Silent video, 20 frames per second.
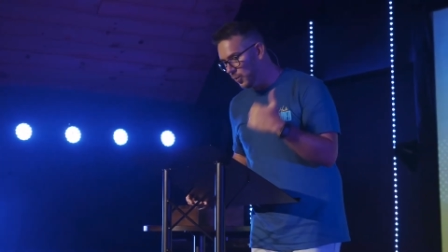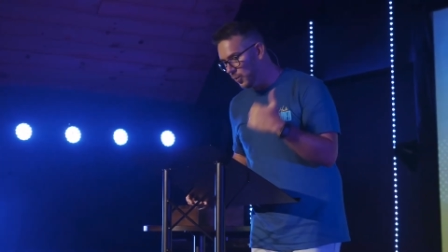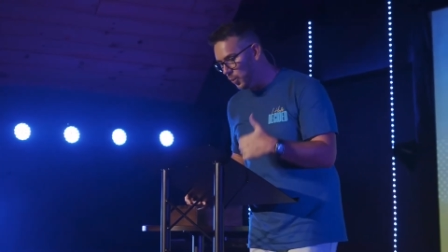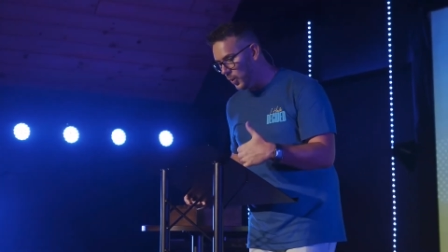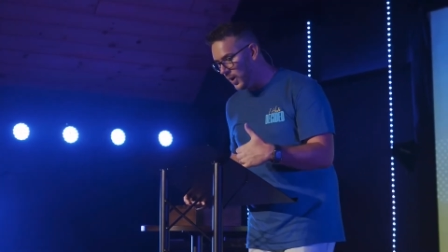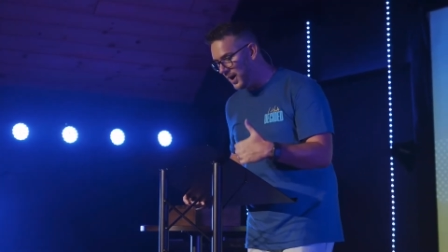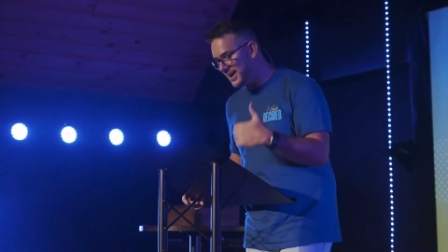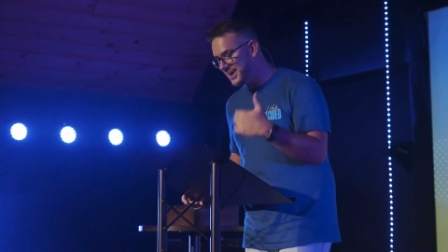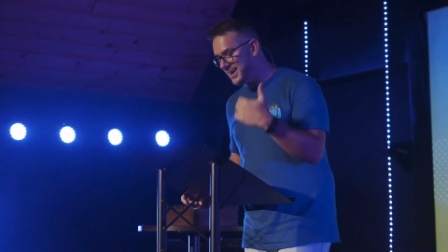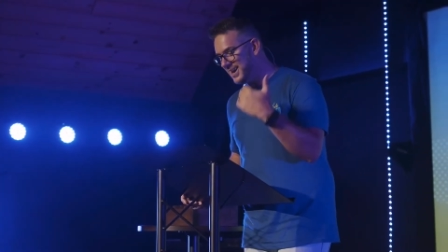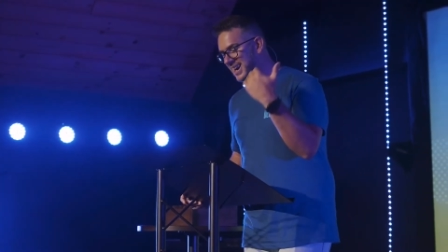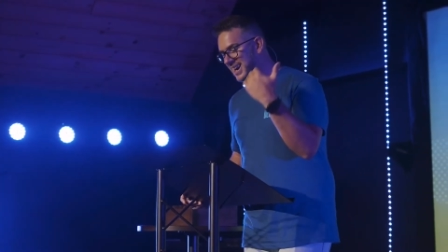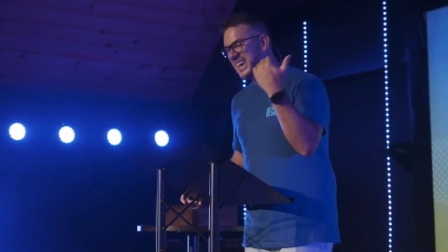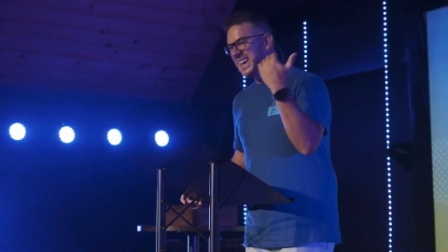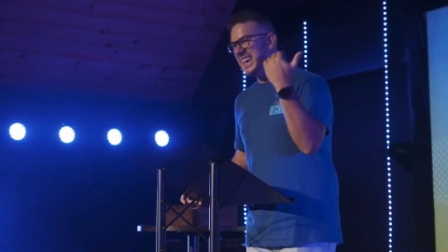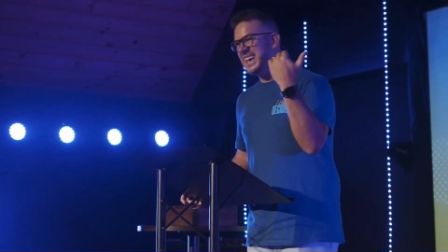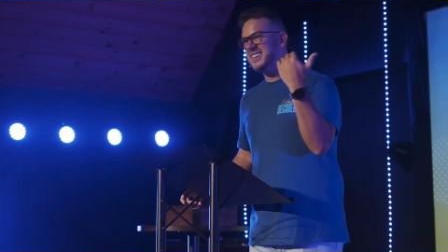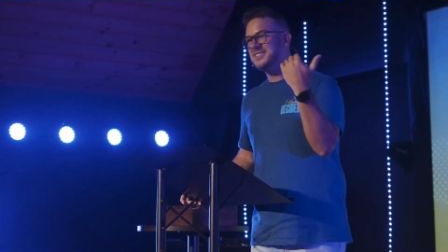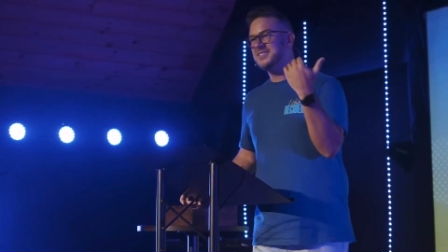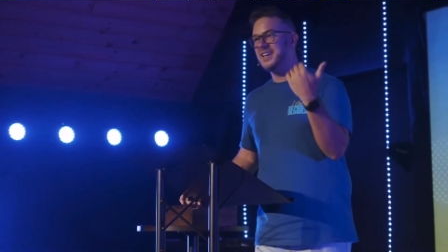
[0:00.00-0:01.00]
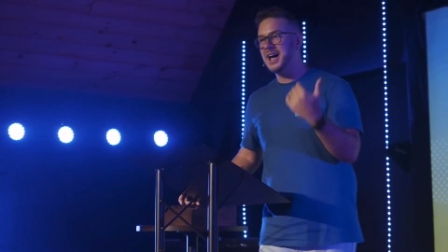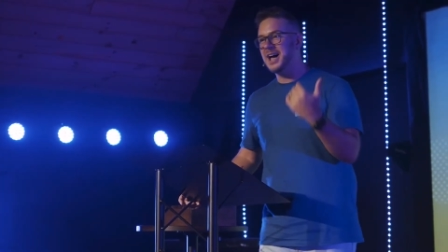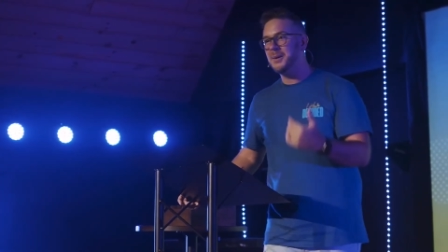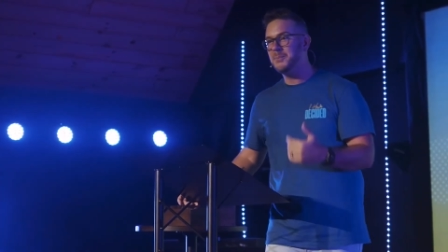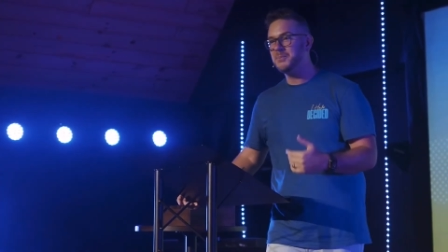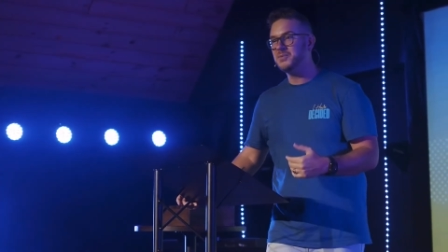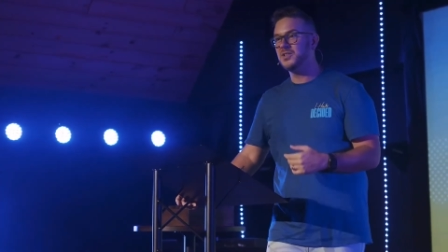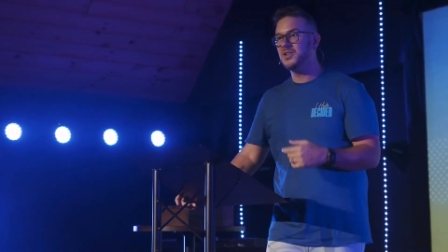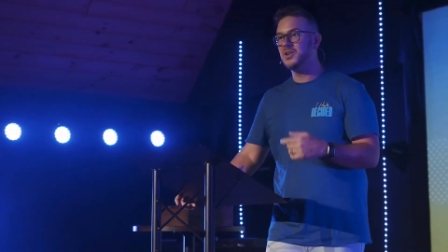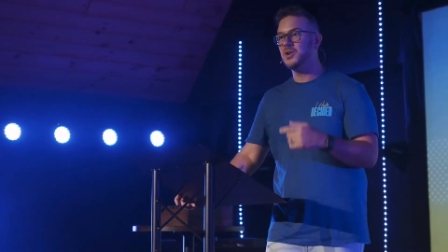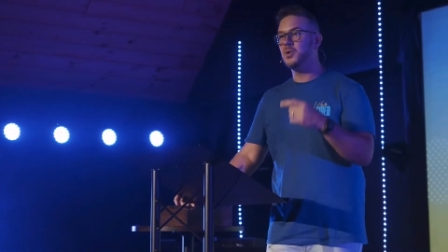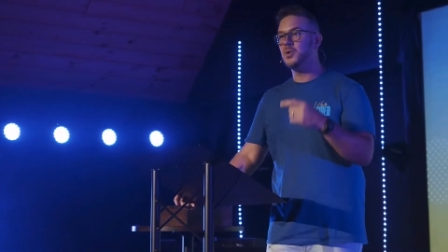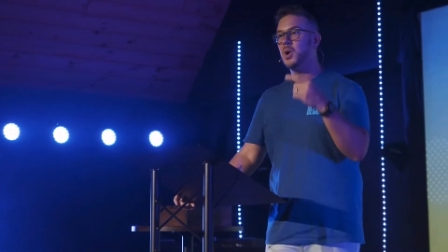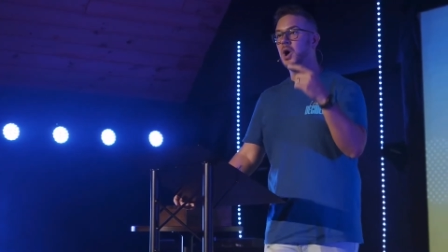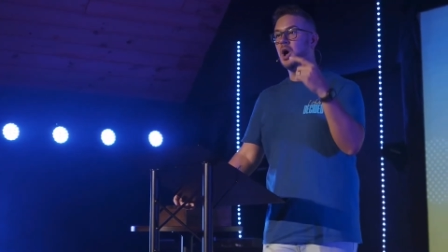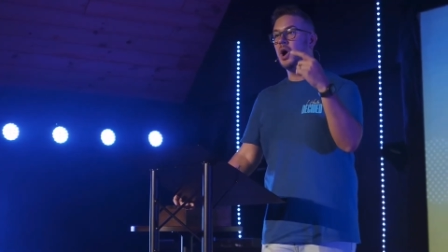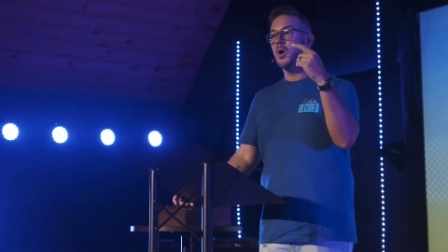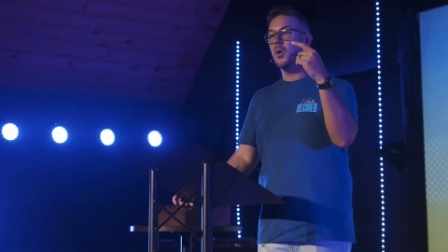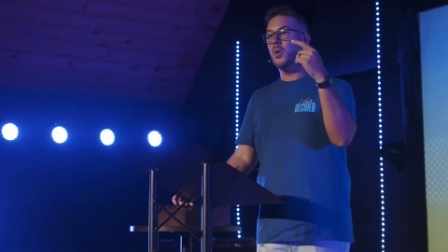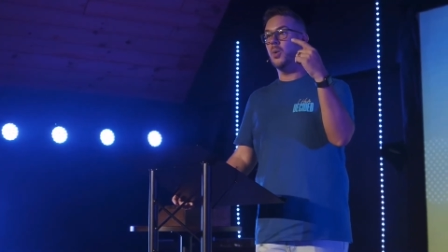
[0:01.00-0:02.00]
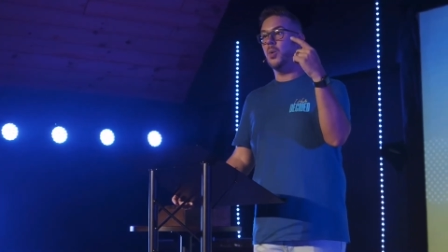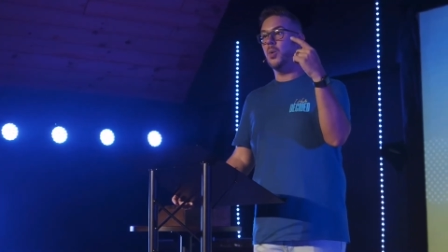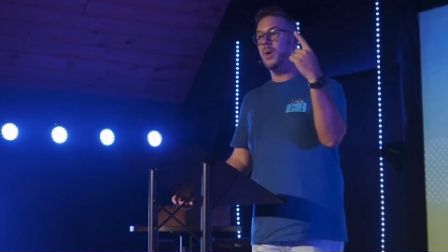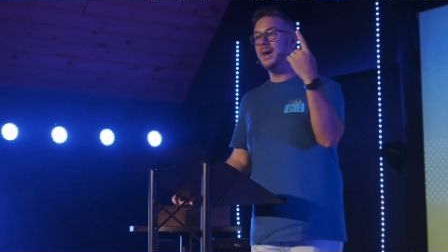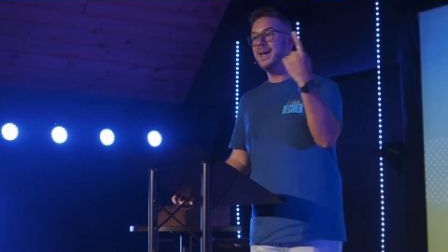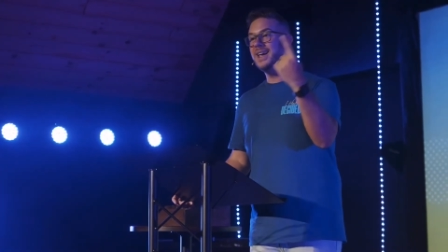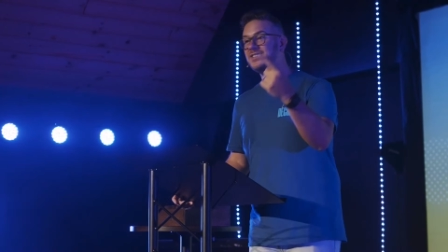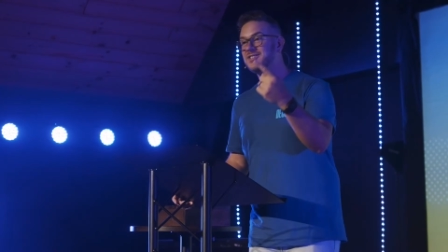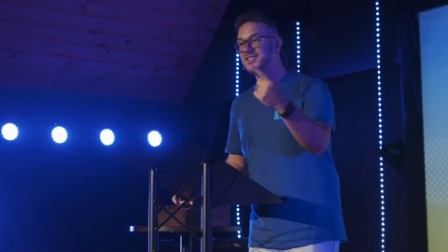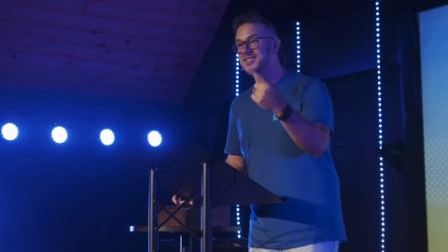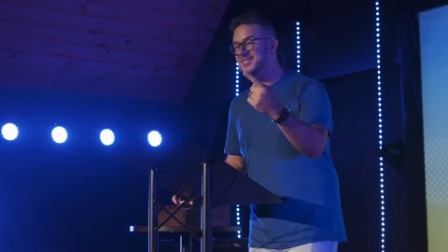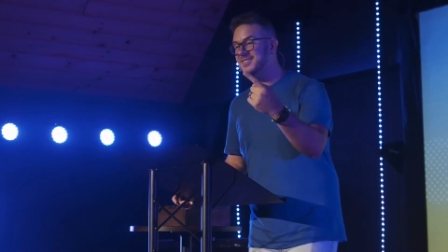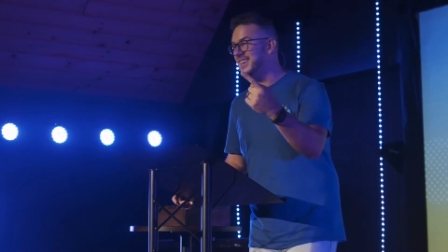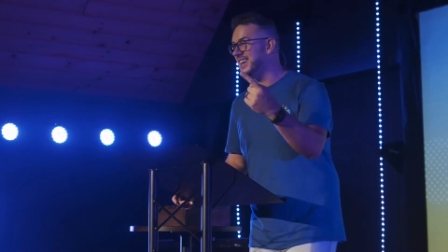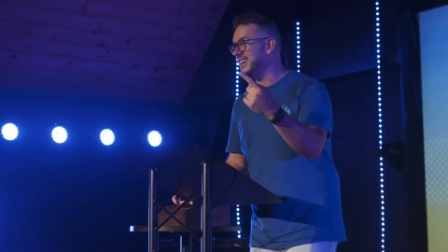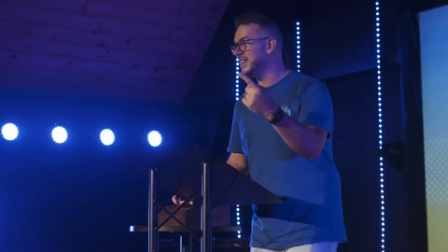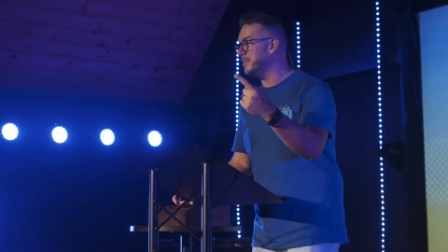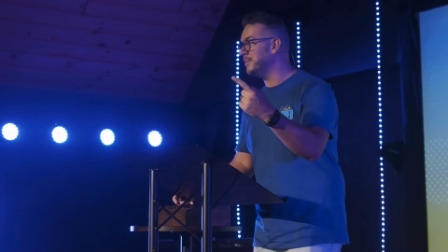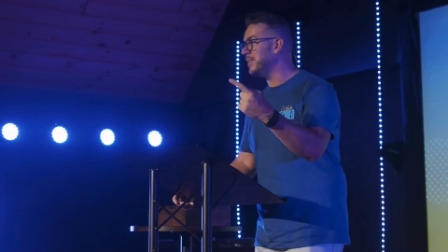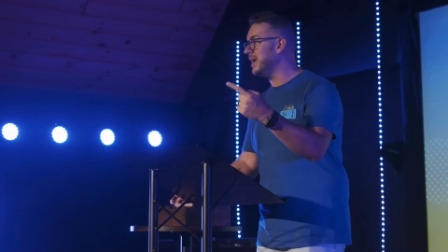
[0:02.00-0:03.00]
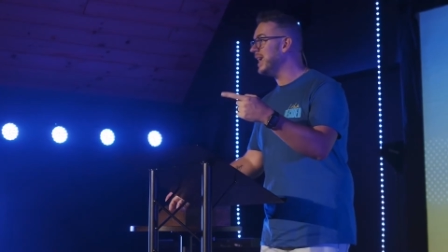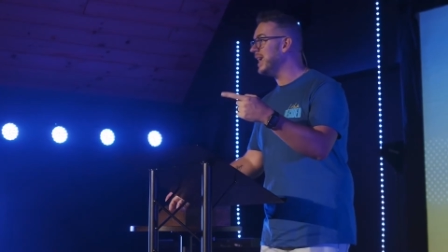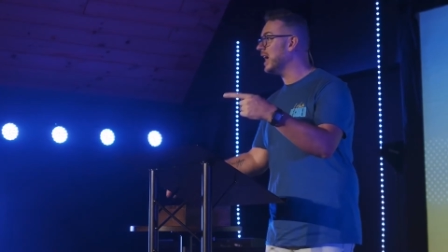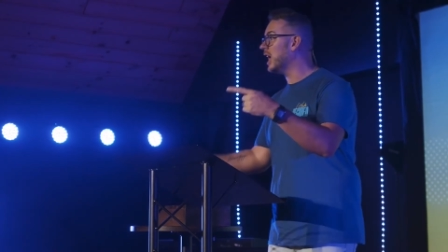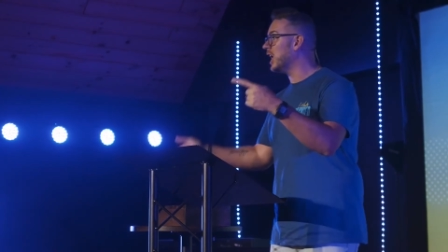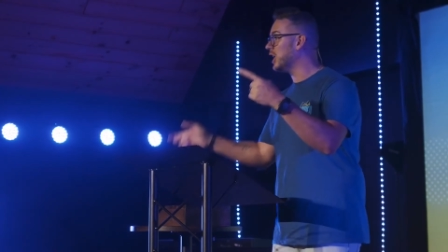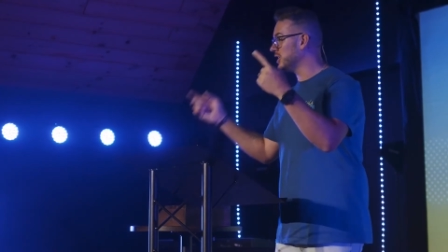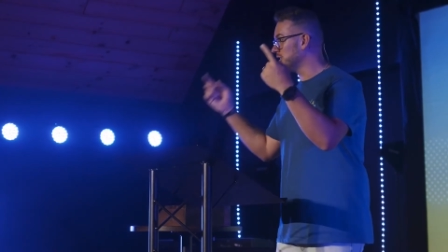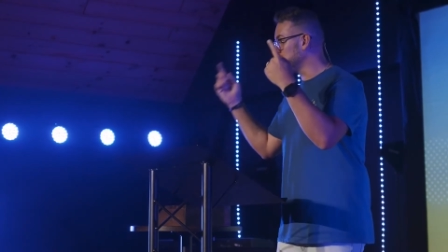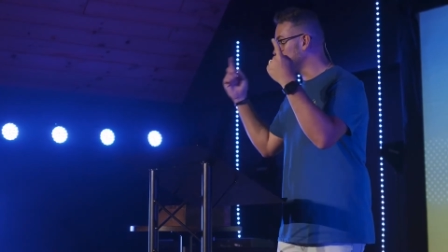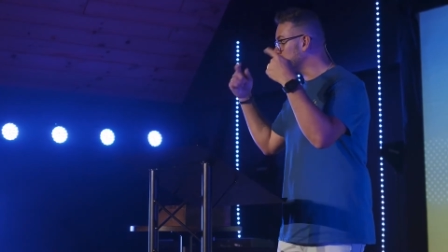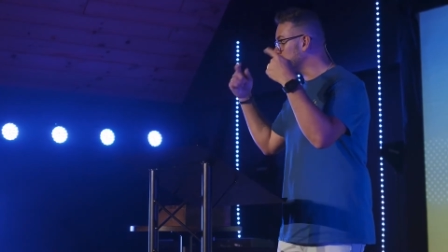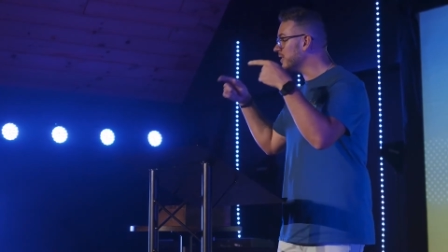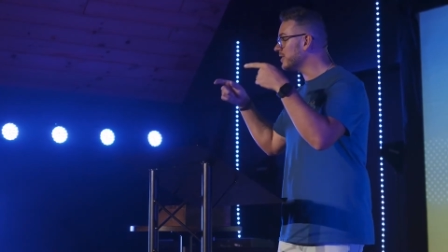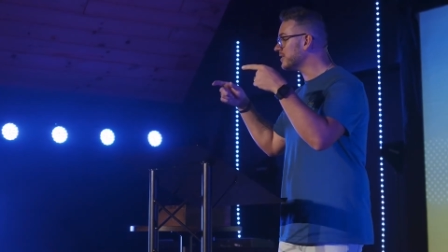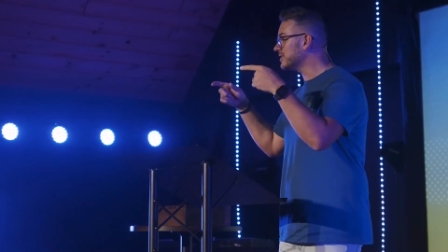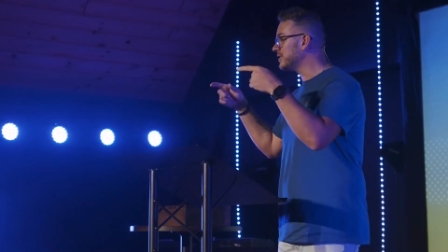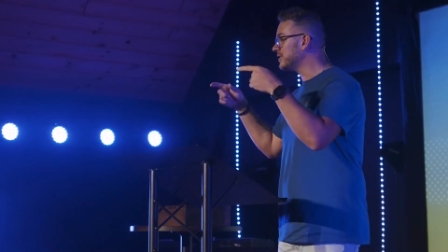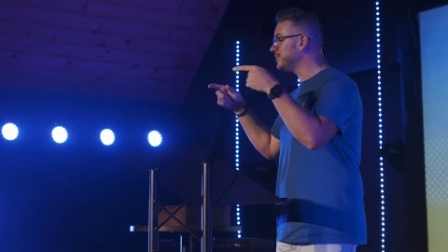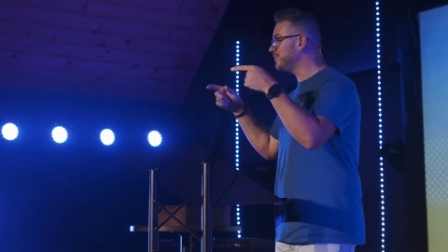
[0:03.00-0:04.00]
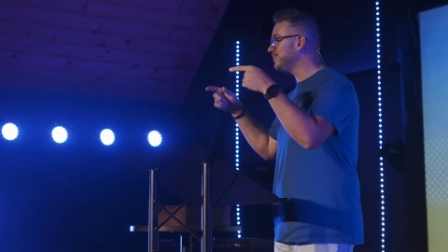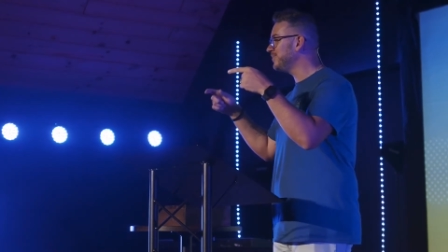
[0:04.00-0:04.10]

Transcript: what he's up to. We just need to be alert